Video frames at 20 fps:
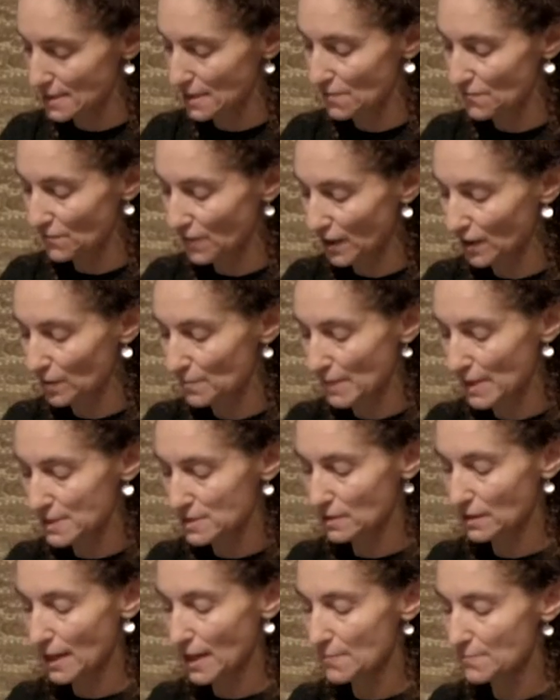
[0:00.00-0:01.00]

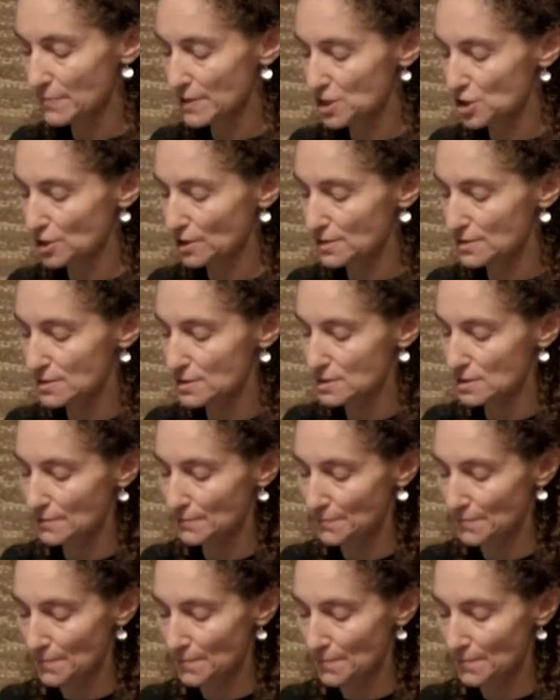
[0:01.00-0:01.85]
environmental ambitions.